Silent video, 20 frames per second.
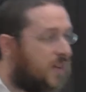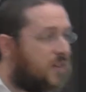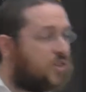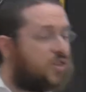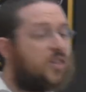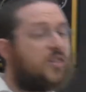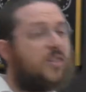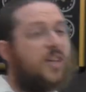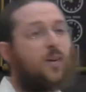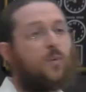
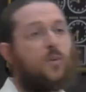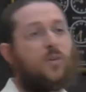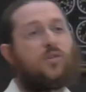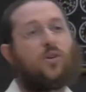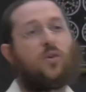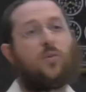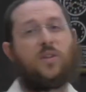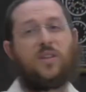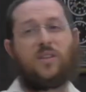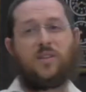Just like we
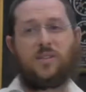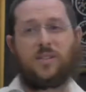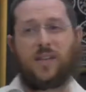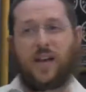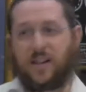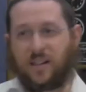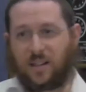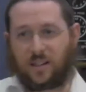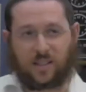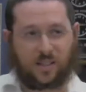saw with the
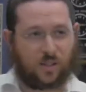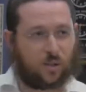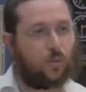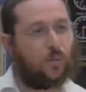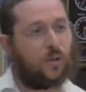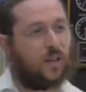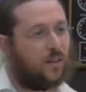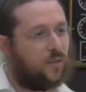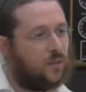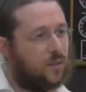tzaddik, there's
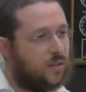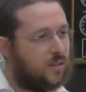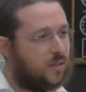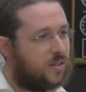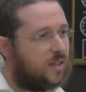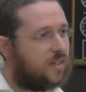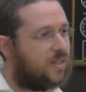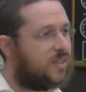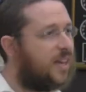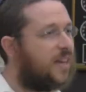two levels.
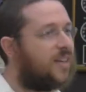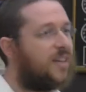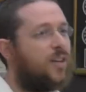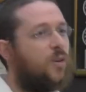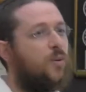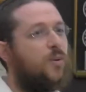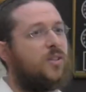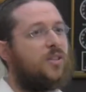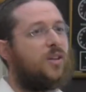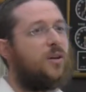The tzaddik
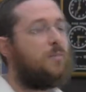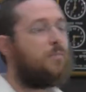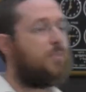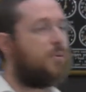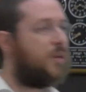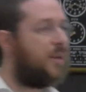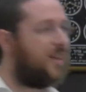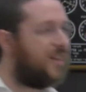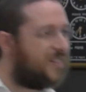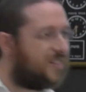who is
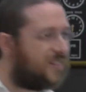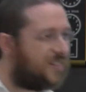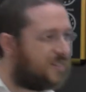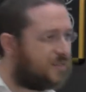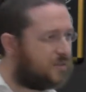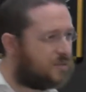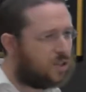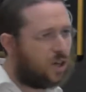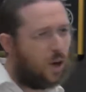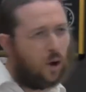complete,
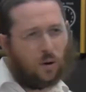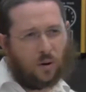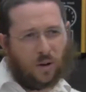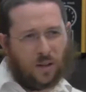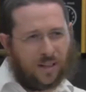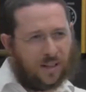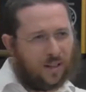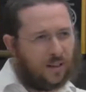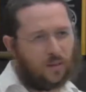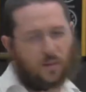
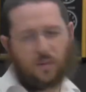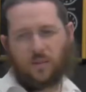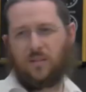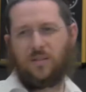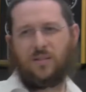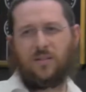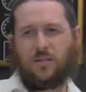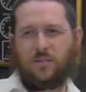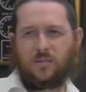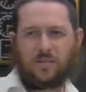totally
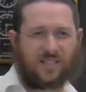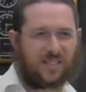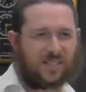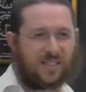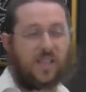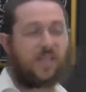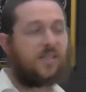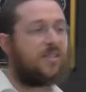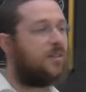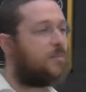
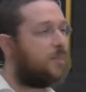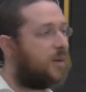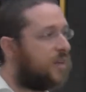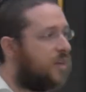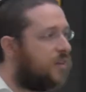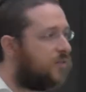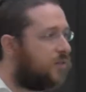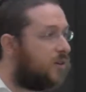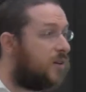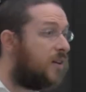disgusted by
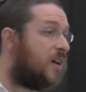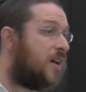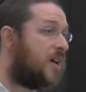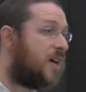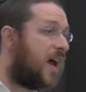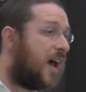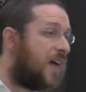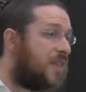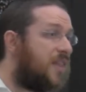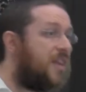evil,
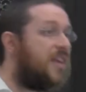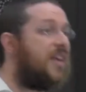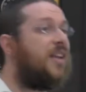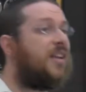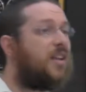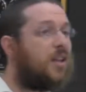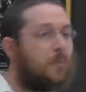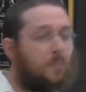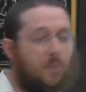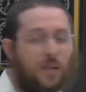and the
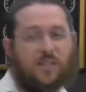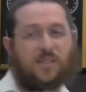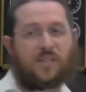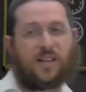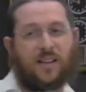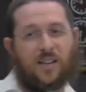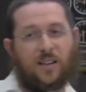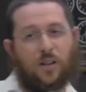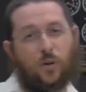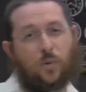incomplete
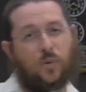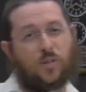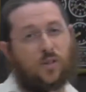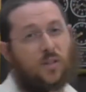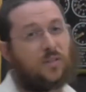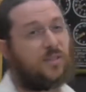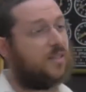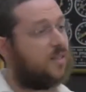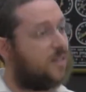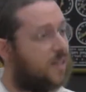tzaddik who is
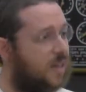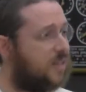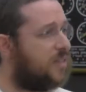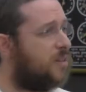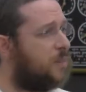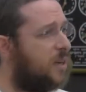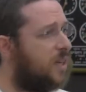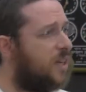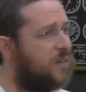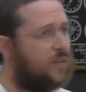not
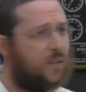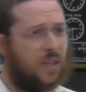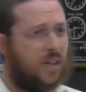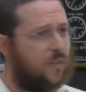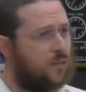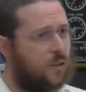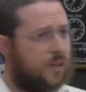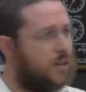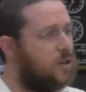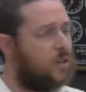disgusted by evil
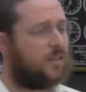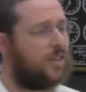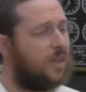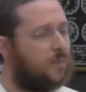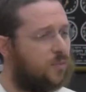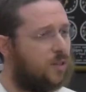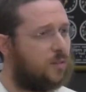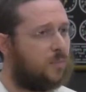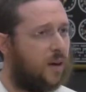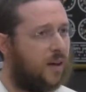even though they're not
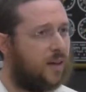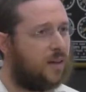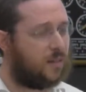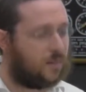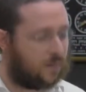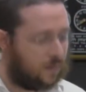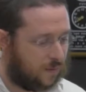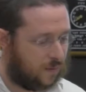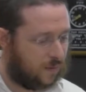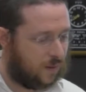tempted by
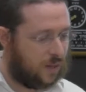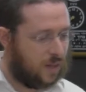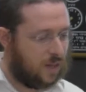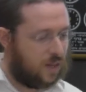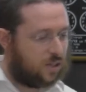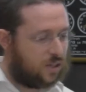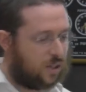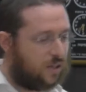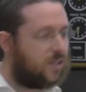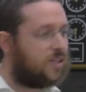it.
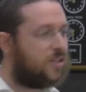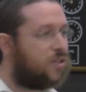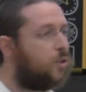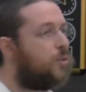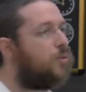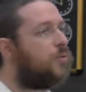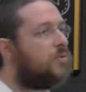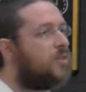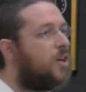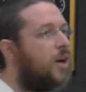So there's
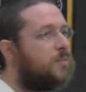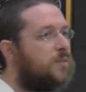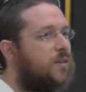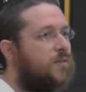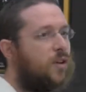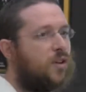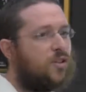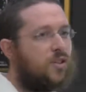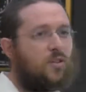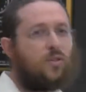two types of
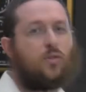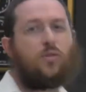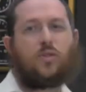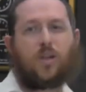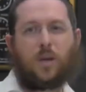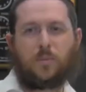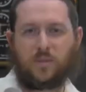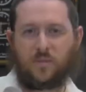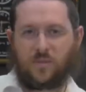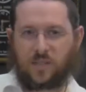rasha, two
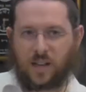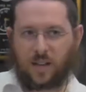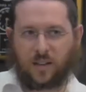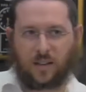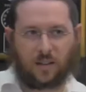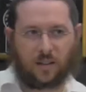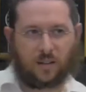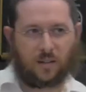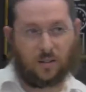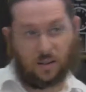types of
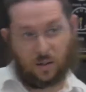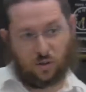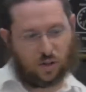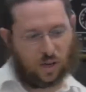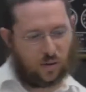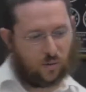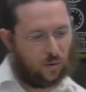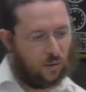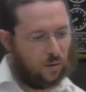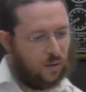tzaddik in
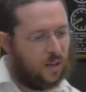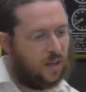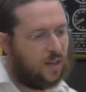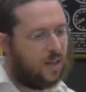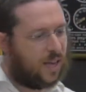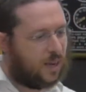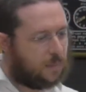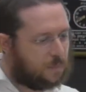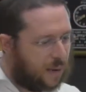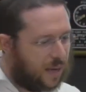general.
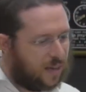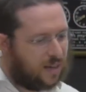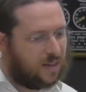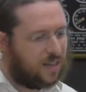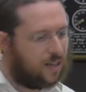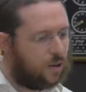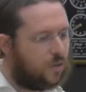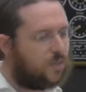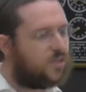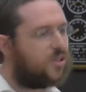In
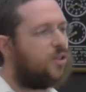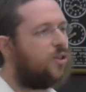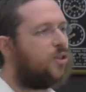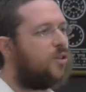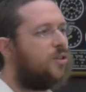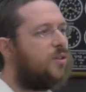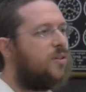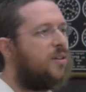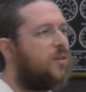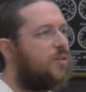Benoni also,
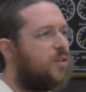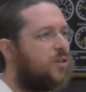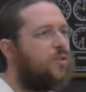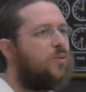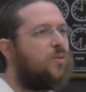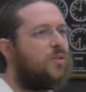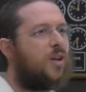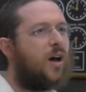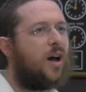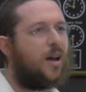could, there are
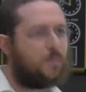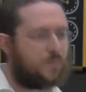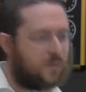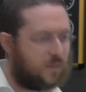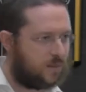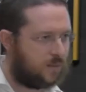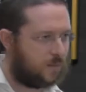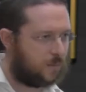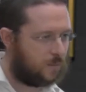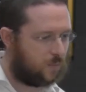two
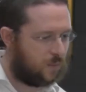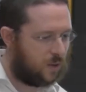types.